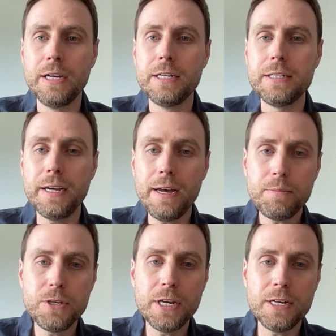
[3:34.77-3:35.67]
to help
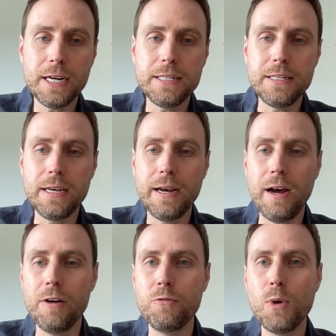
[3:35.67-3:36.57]
you get an idea
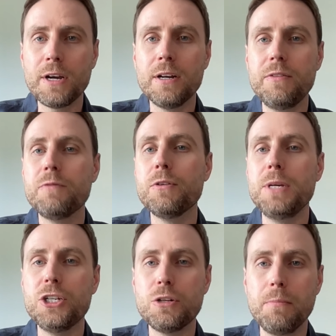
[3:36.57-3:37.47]
of what kind of
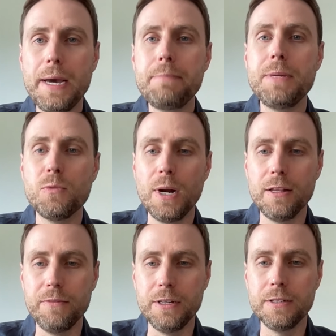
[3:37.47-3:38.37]
information might be
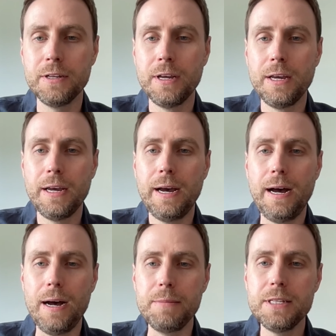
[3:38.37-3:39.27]
relevant.
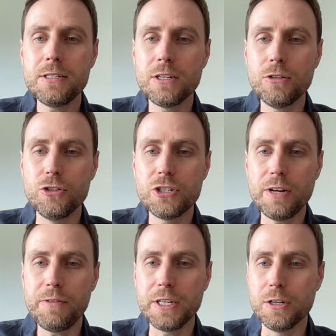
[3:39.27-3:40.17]
And this includes
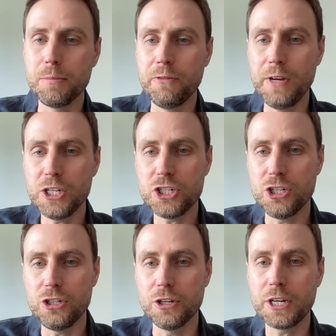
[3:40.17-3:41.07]
stuff like your
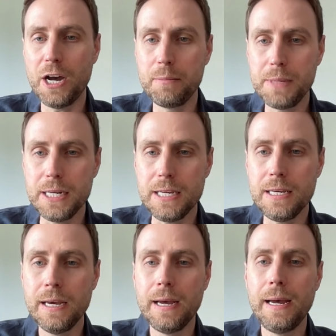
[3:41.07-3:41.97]
profession, your company,
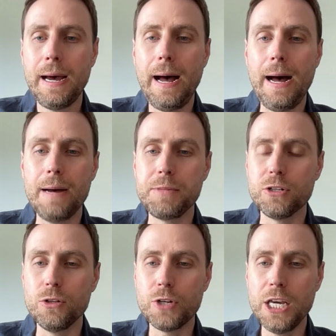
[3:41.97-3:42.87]
your
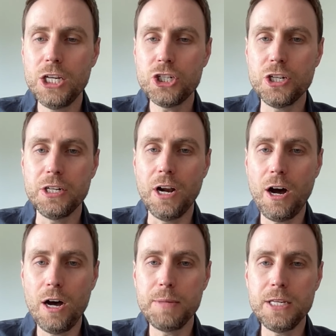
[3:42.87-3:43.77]
location and
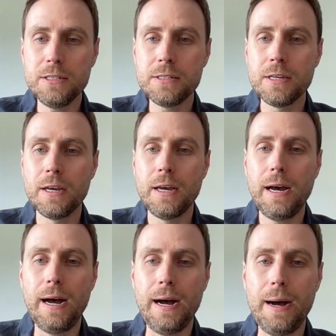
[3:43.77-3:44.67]
hobbies.
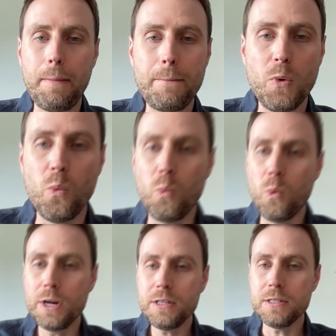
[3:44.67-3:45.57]

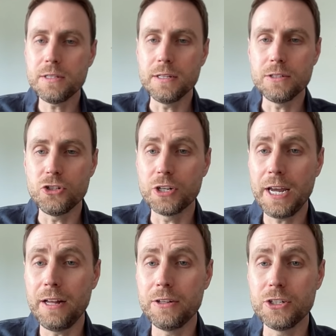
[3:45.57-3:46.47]
One of these things is your
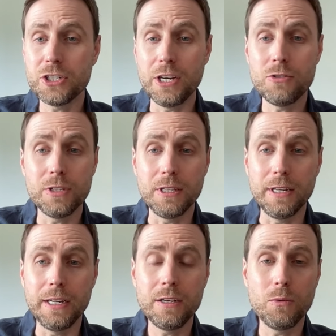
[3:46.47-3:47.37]
calendar scheduling
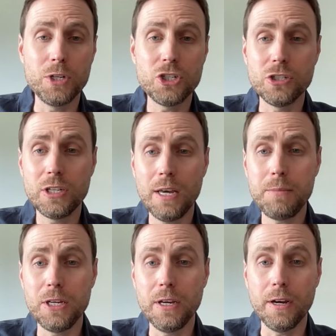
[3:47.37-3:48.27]
link, which can
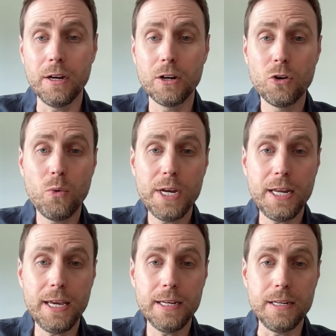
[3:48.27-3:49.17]
be quite
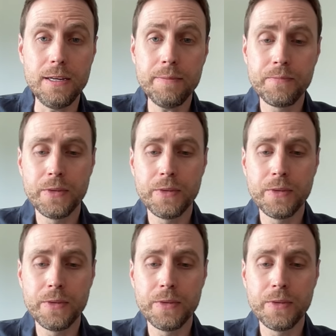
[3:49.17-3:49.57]
handy.